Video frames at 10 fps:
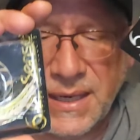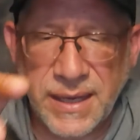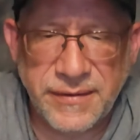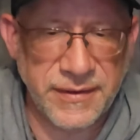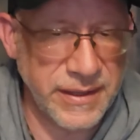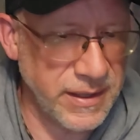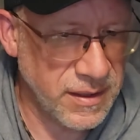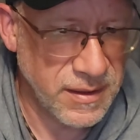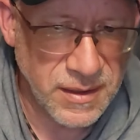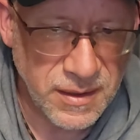nicely.
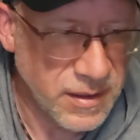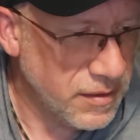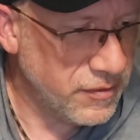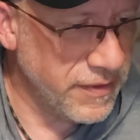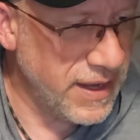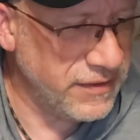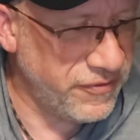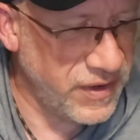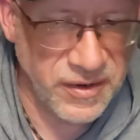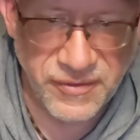So that's
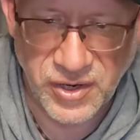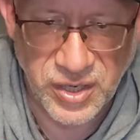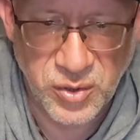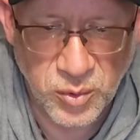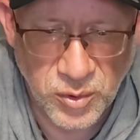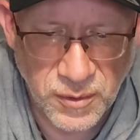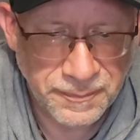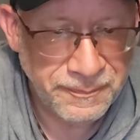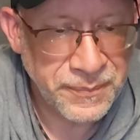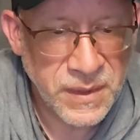very, very cool.
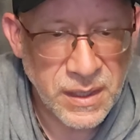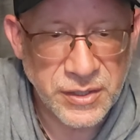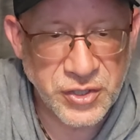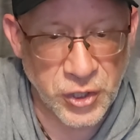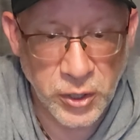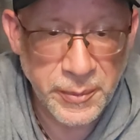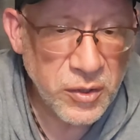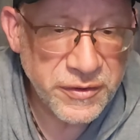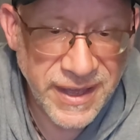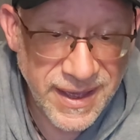
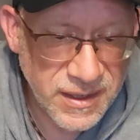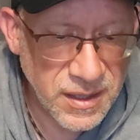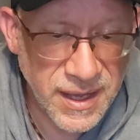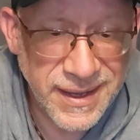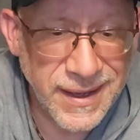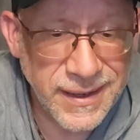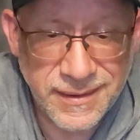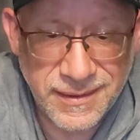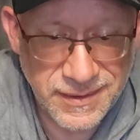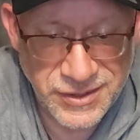Terminal tackle, I got
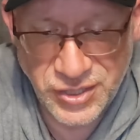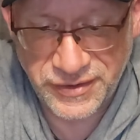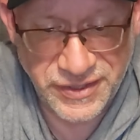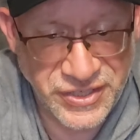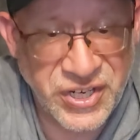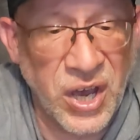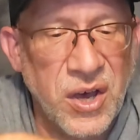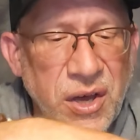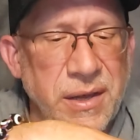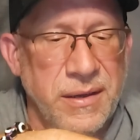just a
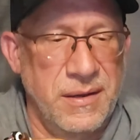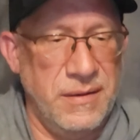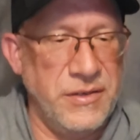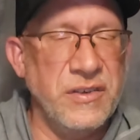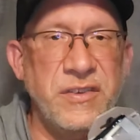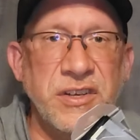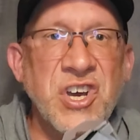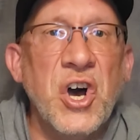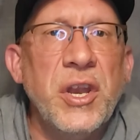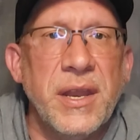ton,
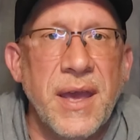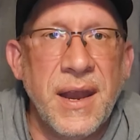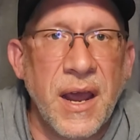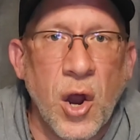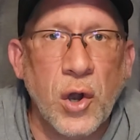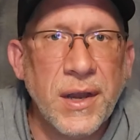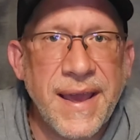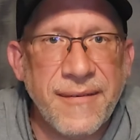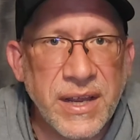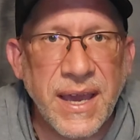and I
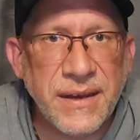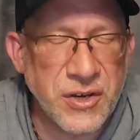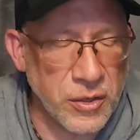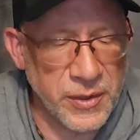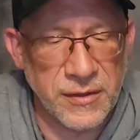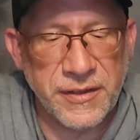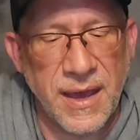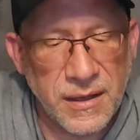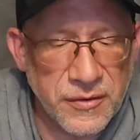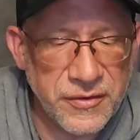hardly ever get terminal
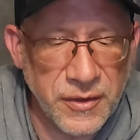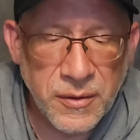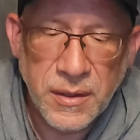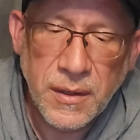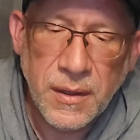tackle. So